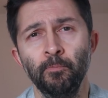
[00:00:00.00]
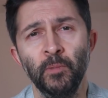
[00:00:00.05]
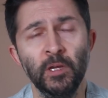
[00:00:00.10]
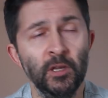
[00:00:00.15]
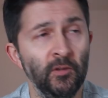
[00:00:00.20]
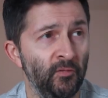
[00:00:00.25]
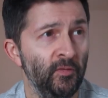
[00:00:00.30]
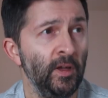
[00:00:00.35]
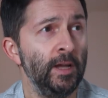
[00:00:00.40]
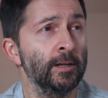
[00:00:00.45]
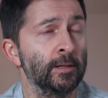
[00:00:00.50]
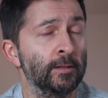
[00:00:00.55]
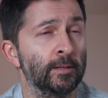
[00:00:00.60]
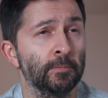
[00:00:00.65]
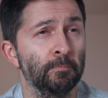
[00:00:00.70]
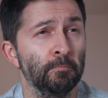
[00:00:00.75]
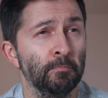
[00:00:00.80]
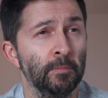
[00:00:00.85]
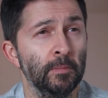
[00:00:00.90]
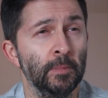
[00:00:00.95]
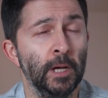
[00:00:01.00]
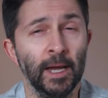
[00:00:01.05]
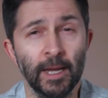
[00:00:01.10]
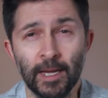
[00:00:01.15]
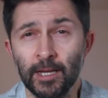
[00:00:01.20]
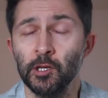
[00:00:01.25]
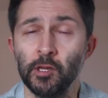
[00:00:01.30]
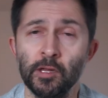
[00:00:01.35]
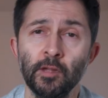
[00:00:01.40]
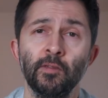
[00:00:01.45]
In fact,
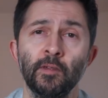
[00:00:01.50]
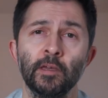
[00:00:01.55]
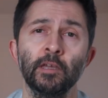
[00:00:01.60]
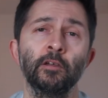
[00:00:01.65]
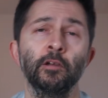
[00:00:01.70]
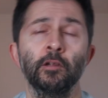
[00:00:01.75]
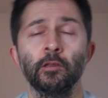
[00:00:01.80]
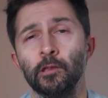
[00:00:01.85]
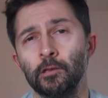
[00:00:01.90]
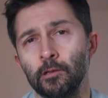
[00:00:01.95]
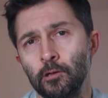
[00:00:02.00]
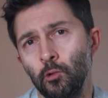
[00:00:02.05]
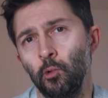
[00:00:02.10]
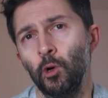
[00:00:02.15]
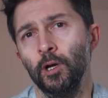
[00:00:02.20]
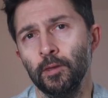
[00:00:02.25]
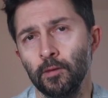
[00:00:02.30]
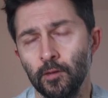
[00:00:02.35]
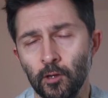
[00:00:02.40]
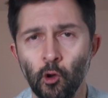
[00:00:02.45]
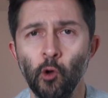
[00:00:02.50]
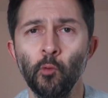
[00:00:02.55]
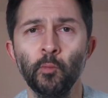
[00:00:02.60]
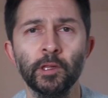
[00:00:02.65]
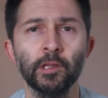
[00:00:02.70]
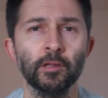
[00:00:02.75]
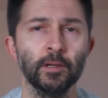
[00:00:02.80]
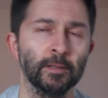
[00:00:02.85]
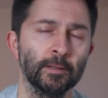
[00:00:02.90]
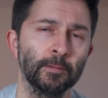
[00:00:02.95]
I actually think it's quite the
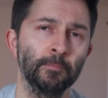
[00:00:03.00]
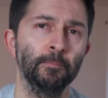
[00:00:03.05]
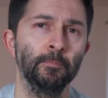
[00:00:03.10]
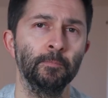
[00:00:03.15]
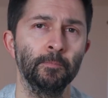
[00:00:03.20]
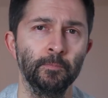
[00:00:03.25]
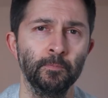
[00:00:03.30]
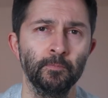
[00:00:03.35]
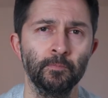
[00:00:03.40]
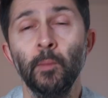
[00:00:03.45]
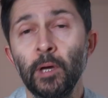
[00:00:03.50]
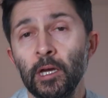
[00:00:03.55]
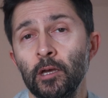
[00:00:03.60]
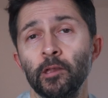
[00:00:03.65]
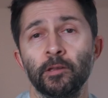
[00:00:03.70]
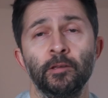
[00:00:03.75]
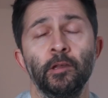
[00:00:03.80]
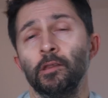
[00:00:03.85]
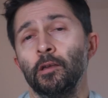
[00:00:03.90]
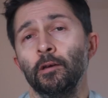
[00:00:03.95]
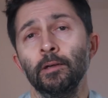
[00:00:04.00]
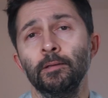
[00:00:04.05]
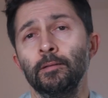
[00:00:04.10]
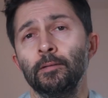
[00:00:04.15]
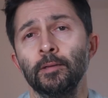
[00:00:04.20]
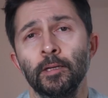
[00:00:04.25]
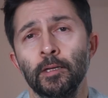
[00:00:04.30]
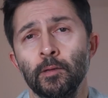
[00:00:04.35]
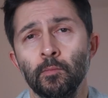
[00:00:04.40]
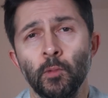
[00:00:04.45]
opposite. Omega's design
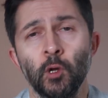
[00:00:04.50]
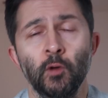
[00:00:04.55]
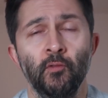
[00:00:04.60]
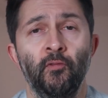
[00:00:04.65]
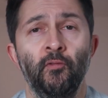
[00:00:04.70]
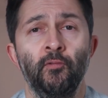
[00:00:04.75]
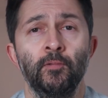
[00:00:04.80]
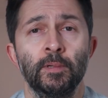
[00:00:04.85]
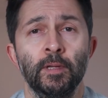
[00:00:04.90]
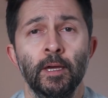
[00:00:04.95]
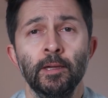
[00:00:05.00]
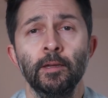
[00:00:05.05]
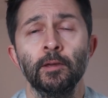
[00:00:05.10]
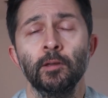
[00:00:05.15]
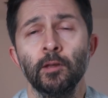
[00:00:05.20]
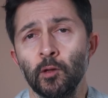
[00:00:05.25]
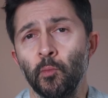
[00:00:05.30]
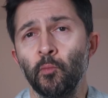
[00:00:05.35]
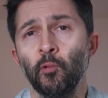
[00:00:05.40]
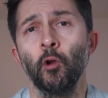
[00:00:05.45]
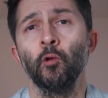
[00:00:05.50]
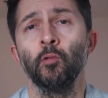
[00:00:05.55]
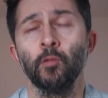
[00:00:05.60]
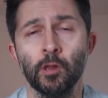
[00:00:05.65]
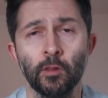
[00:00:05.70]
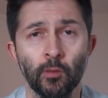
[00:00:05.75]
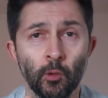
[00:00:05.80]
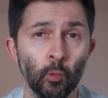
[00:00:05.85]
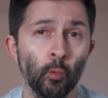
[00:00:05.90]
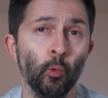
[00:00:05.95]
team have taken an
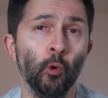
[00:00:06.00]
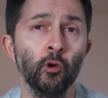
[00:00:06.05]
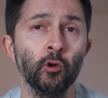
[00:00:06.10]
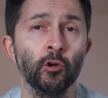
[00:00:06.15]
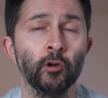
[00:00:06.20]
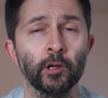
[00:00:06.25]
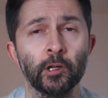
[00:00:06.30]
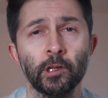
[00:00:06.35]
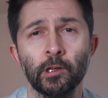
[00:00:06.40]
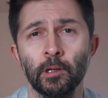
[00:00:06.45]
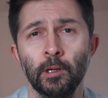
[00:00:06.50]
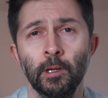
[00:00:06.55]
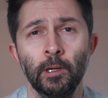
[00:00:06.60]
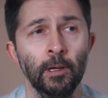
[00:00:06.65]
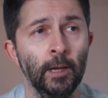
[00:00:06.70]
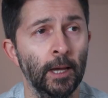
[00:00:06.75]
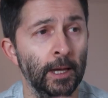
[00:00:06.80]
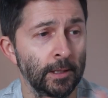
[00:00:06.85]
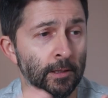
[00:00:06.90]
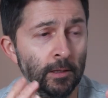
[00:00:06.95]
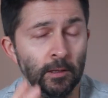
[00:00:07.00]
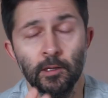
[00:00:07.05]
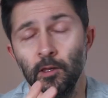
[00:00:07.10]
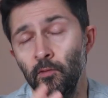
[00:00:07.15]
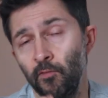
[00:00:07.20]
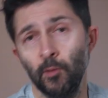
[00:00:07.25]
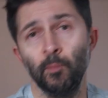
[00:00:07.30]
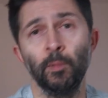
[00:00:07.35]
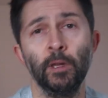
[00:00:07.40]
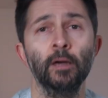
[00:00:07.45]
approach that works, and
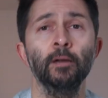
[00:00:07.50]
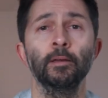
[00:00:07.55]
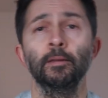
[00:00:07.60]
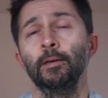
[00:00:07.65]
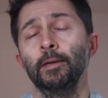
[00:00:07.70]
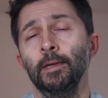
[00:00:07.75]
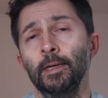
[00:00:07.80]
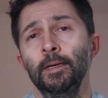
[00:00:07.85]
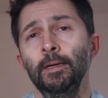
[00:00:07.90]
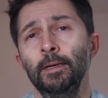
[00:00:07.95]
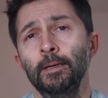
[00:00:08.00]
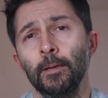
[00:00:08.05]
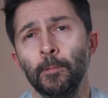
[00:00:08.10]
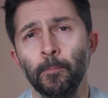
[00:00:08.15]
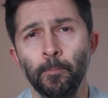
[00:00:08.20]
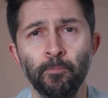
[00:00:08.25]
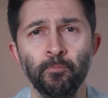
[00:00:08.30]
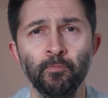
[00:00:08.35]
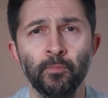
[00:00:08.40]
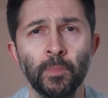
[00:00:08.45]
they've applied it here.